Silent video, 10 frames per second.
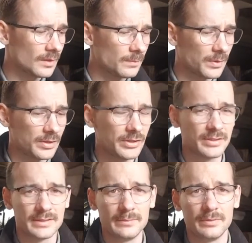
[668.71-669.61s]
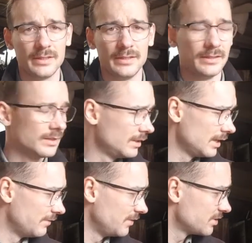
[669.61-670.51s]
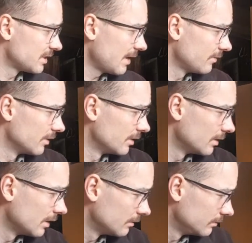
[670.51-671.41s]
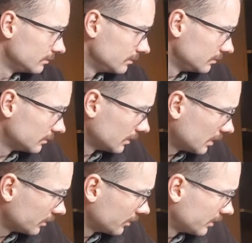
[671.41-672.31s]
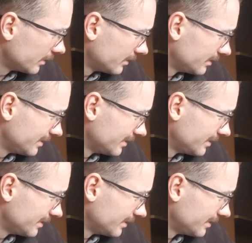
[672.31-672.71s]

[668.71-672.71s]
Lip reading: But you can simply, if you just have I know that